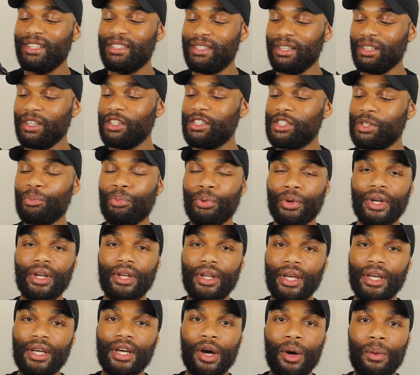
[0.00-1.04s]
The signature
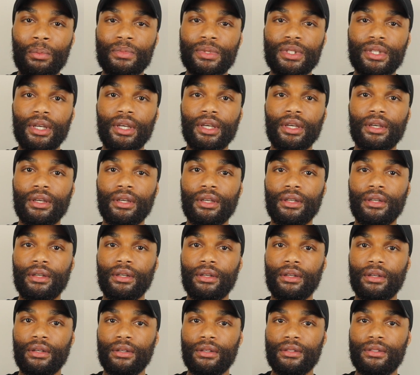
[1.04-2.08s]
print, it comes
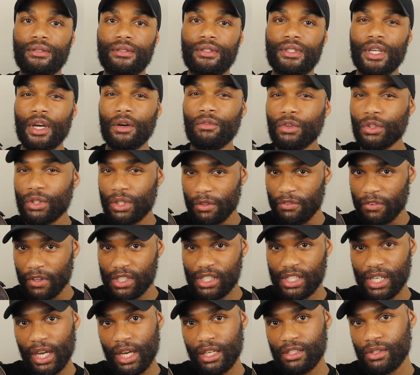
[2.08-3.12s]
in several
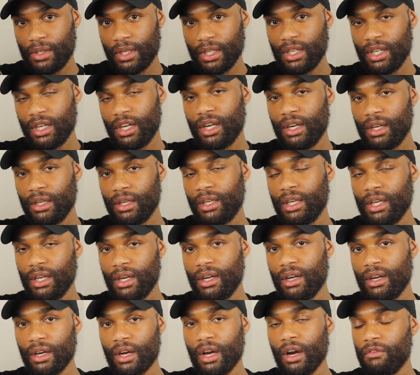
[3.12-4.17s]
different shades. You can get it
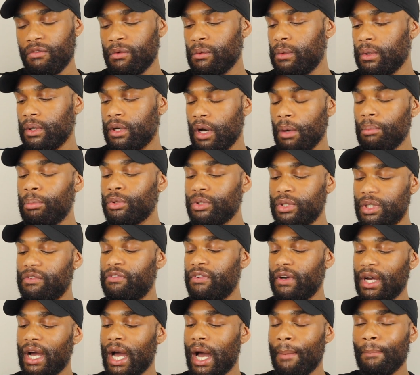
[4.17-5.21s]
in a couple
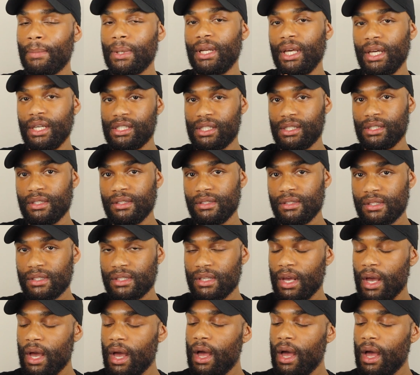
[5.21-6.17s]
different combinations.